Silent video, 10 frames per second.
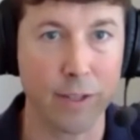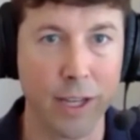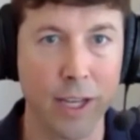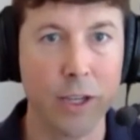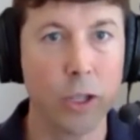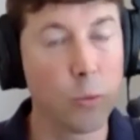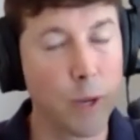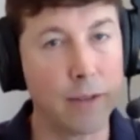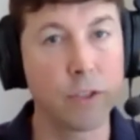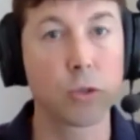you may have
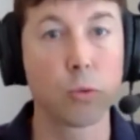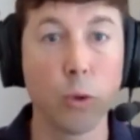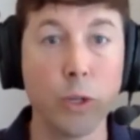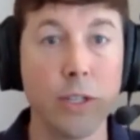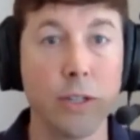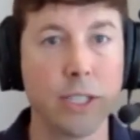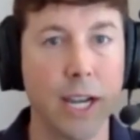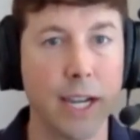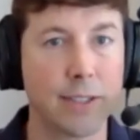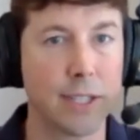just ruined your
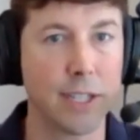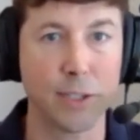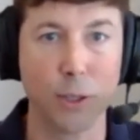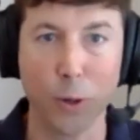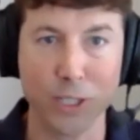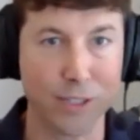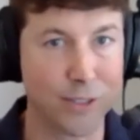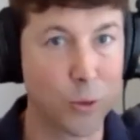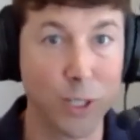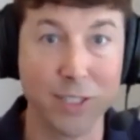chance to get to questions
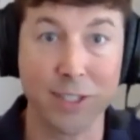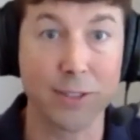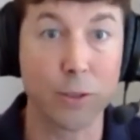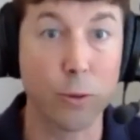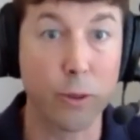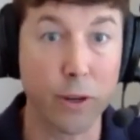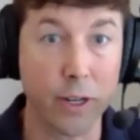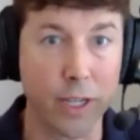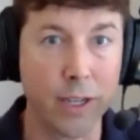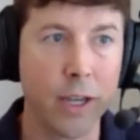26 through
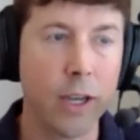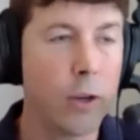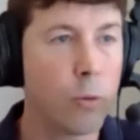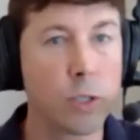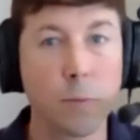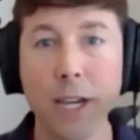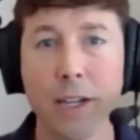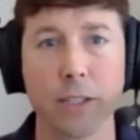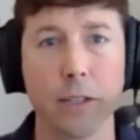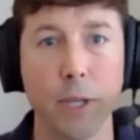30, which may
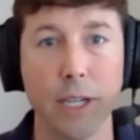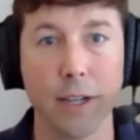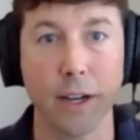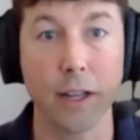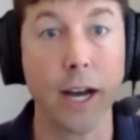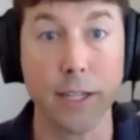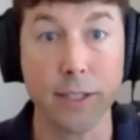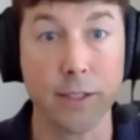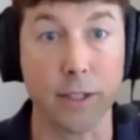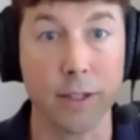actually be a lot
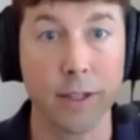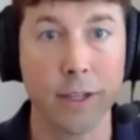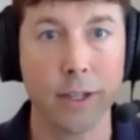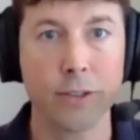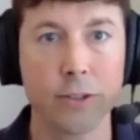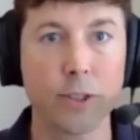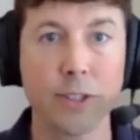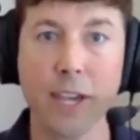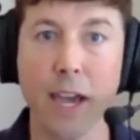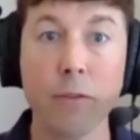easier. So since
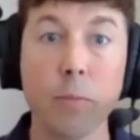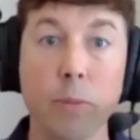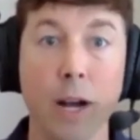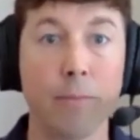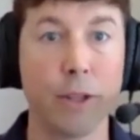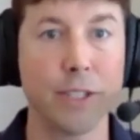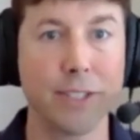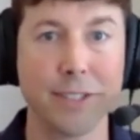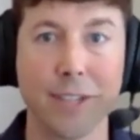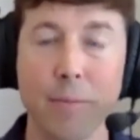every problem on this
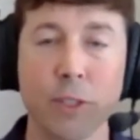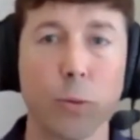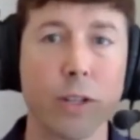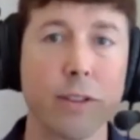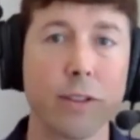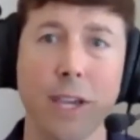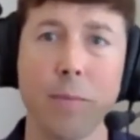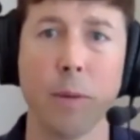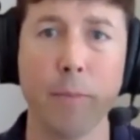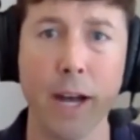exam is worth the same
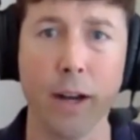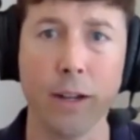amount,